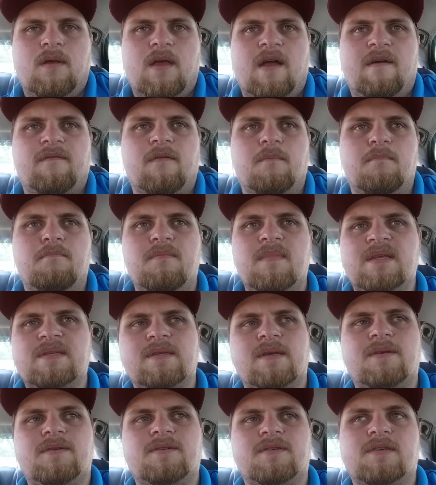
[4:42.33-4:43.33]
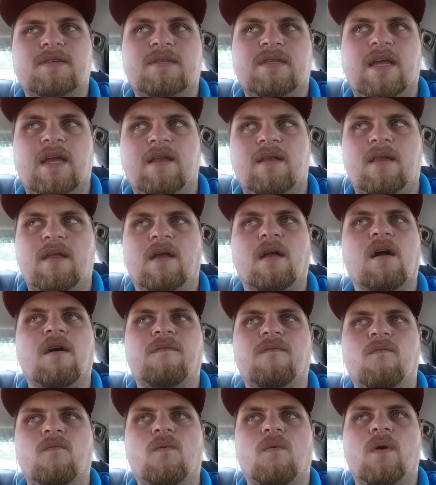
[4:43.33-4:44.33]
have a misunderstanding
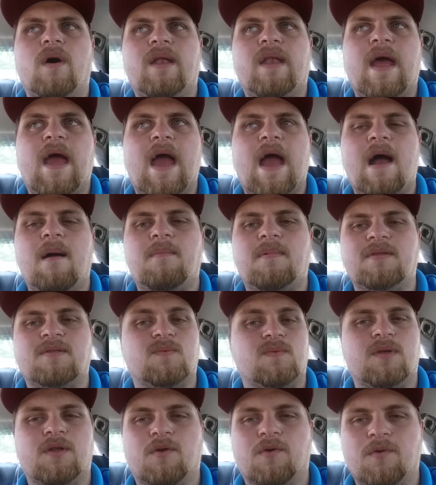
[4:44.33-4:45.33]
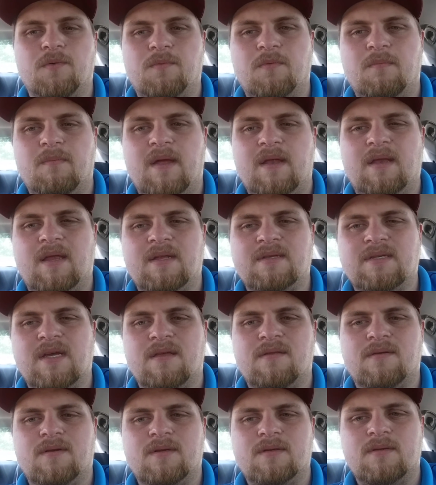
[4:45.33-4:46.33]
of what happens when a group of men get
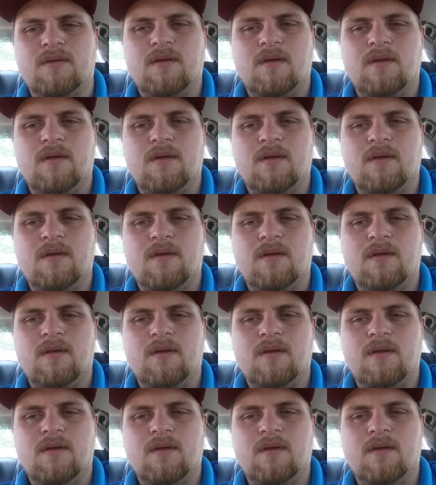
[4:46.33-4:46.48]
together